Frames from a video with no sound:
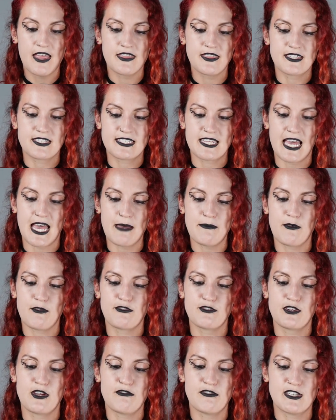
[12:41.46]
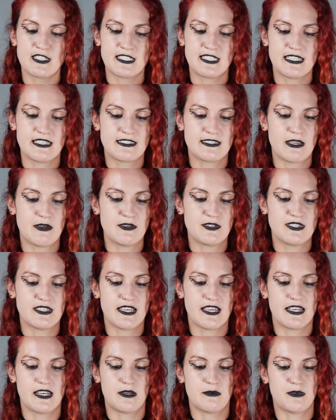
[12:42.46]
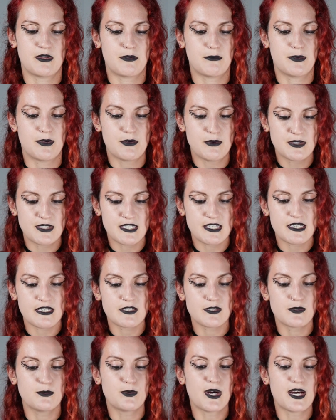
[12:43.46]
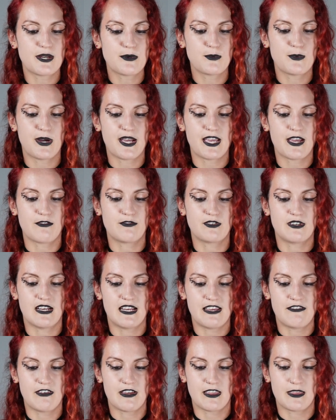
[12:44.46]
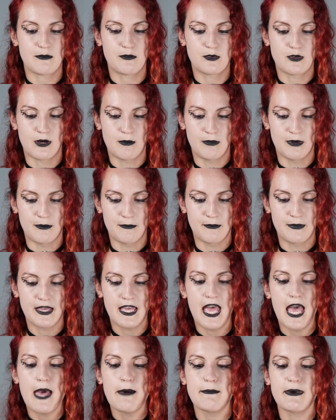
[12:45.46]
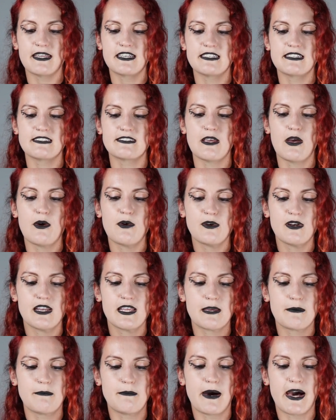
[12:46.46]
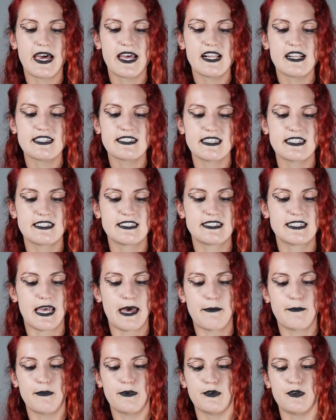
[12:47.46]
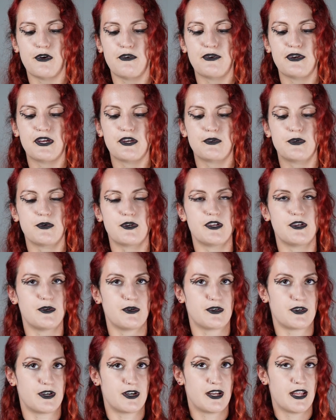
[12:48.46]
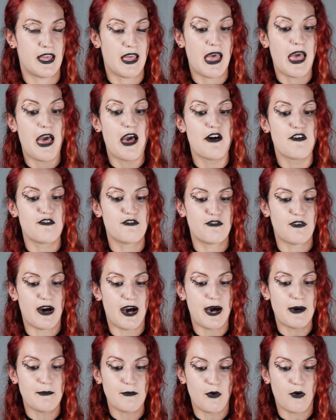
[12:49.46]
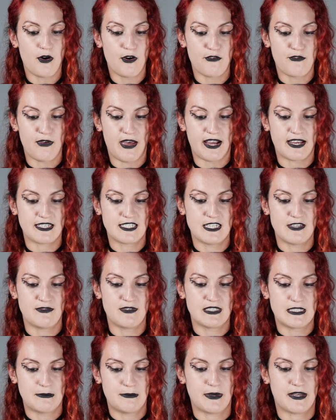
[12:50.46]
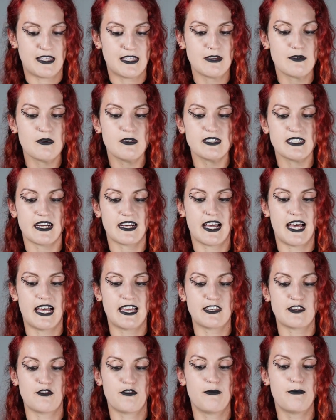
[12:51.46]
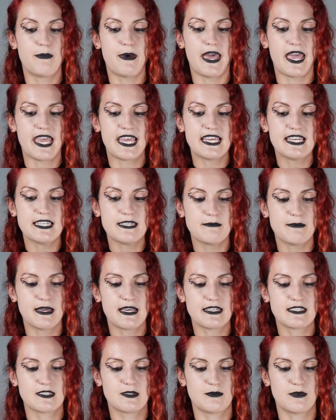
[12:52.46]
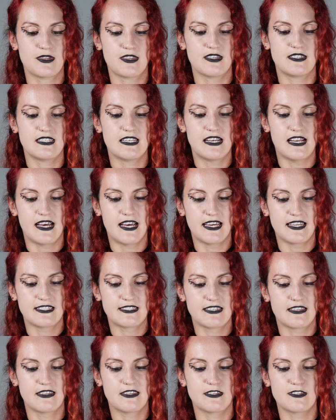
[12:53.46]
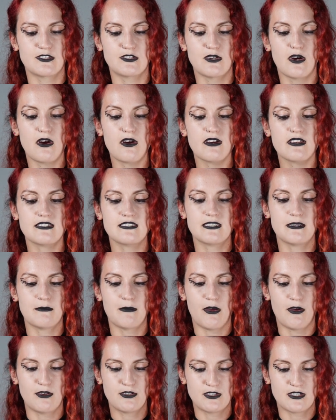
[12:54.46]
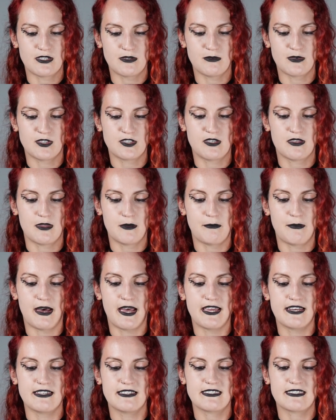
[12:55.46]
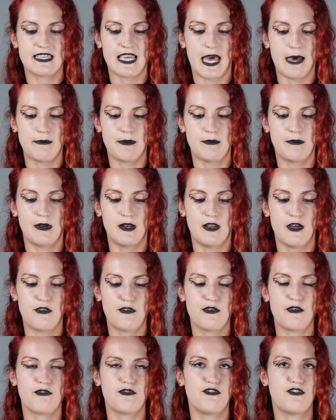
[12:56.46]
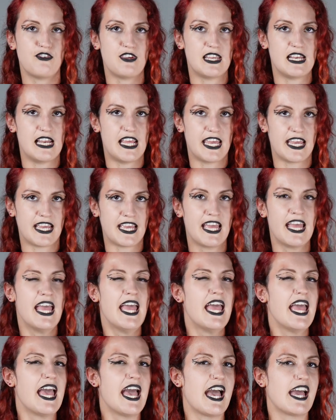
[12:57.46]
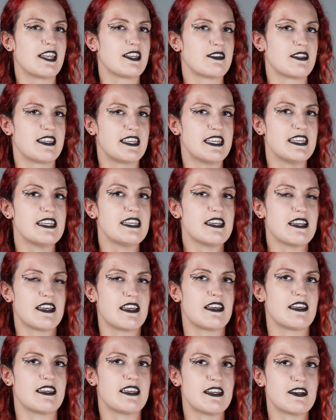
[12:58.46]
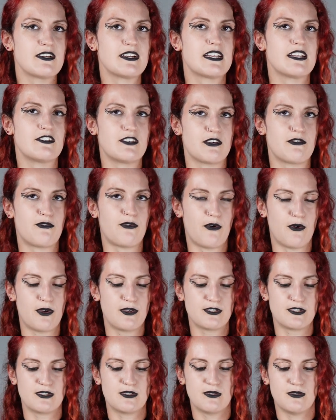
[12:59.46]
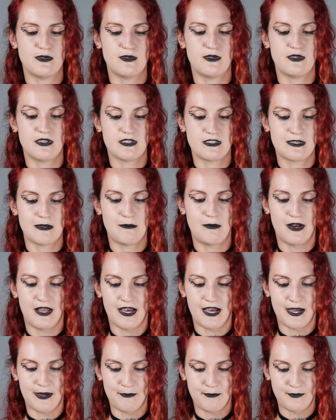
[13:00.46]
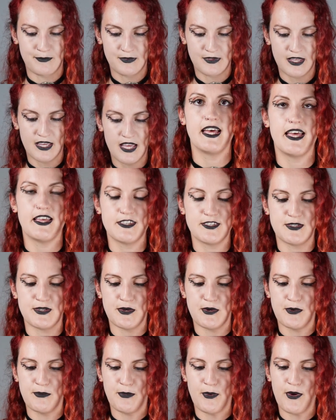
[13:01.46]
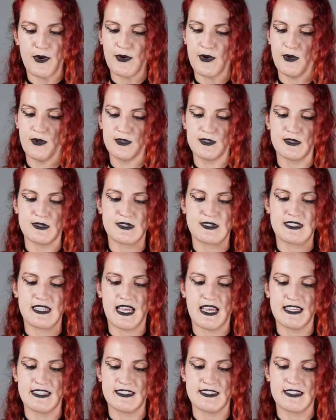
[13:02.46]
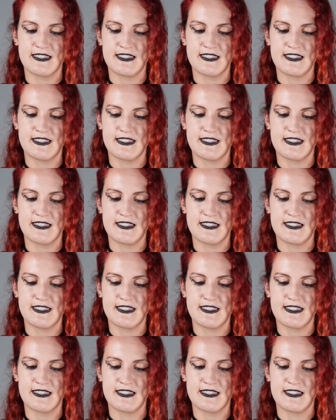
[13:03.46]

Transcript: the type of novelty associated with beauty, is one way of relieving the problem, but it is only a mild and temporary cure. Far more effective is a peculiar kind of pain mixed with delight, the strongest emotion which the mind is capable of feeling. And here he refers to the sublime. So Burke also says